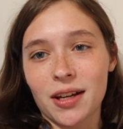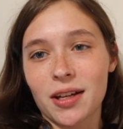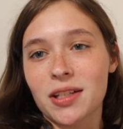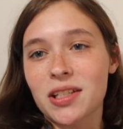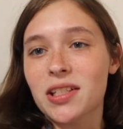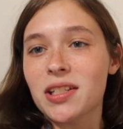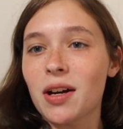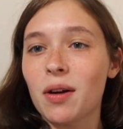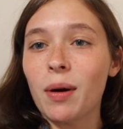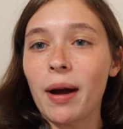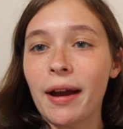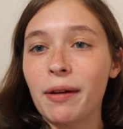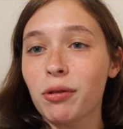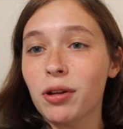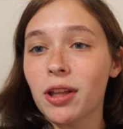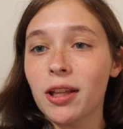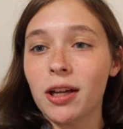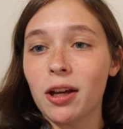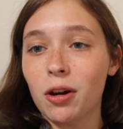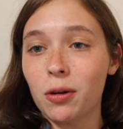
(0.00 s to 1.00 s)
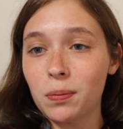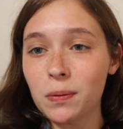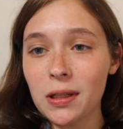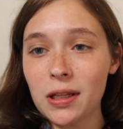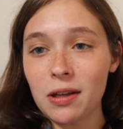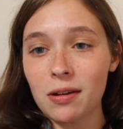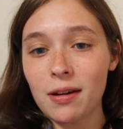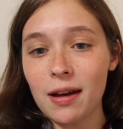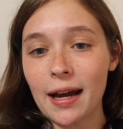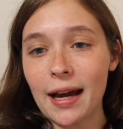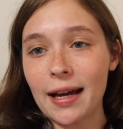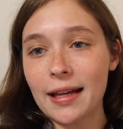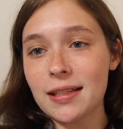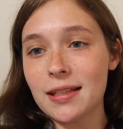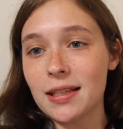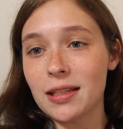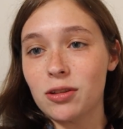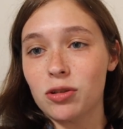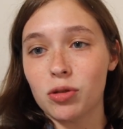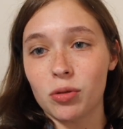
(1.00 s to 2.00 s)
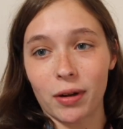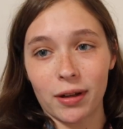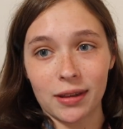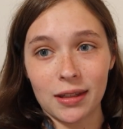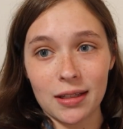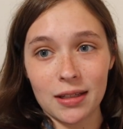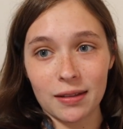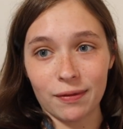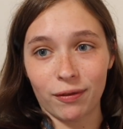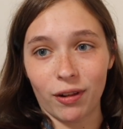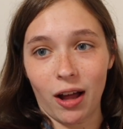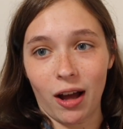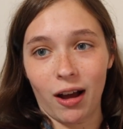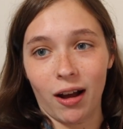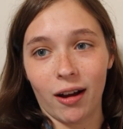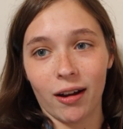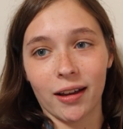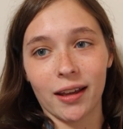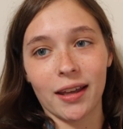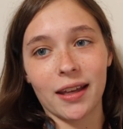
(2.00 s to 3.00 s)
So I really hope that you guys enjoyed this vlog,